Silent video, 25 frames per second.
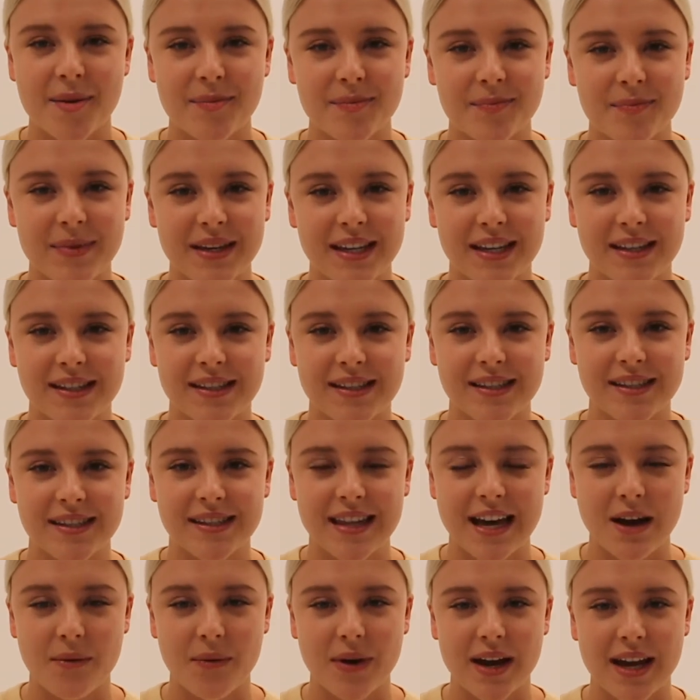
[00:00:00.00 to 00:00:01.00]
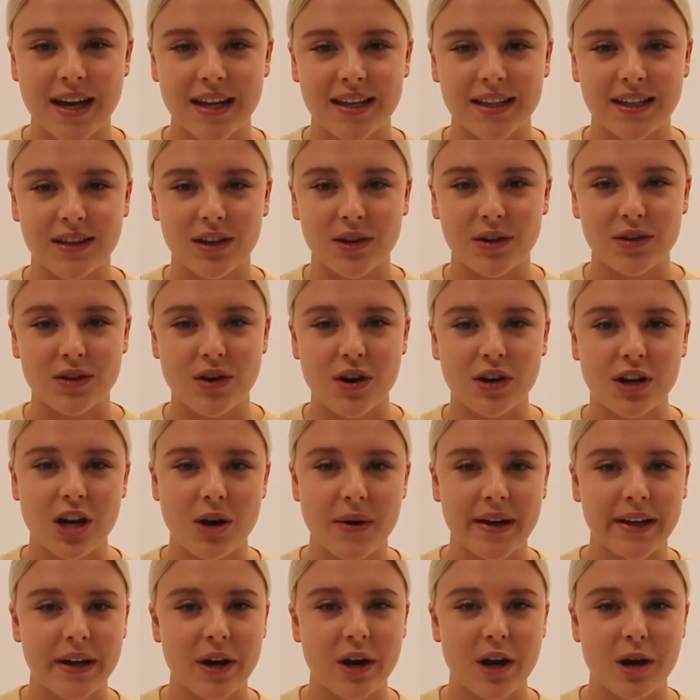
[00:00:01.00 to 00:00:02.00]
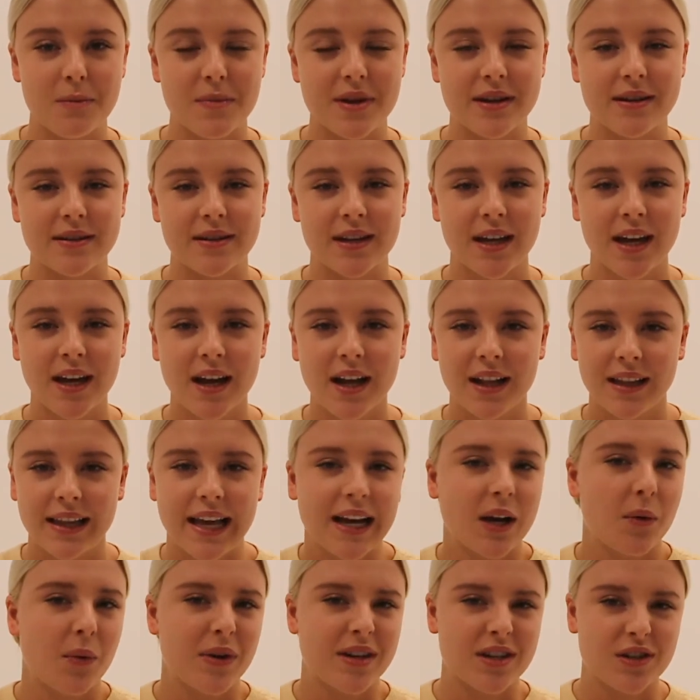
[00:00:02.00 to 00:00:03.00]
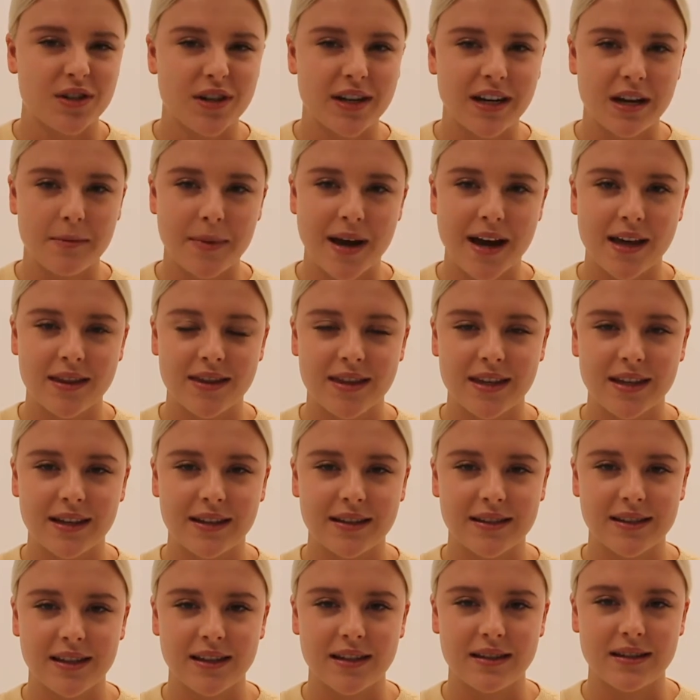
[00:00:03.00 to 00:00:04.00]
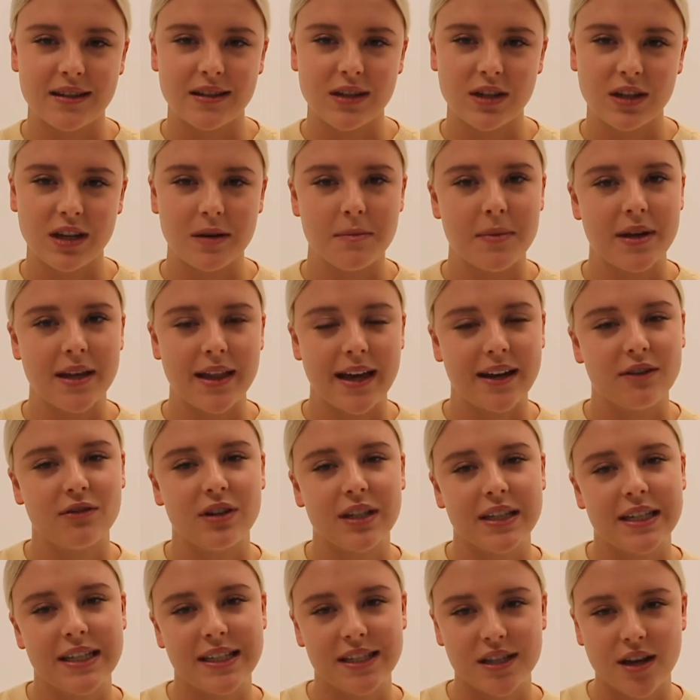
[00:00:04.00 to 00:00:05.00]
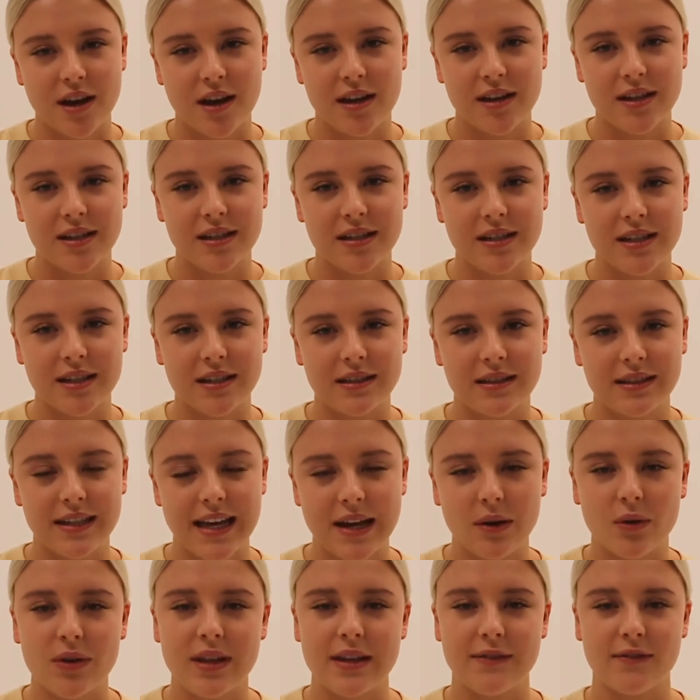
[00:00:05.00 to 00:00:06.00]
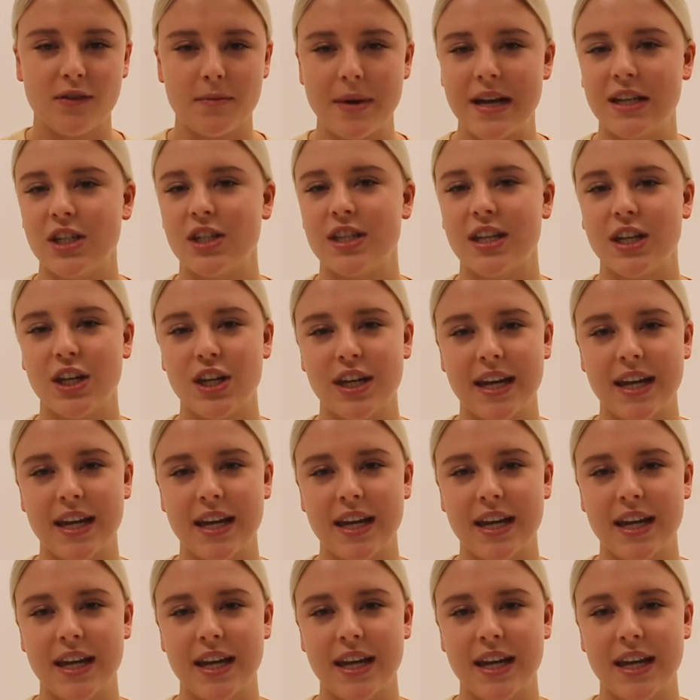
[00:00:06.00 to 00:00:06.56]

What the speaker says: because that way you're not going home and like wondering about things, and you can be like really certain and get all the information that you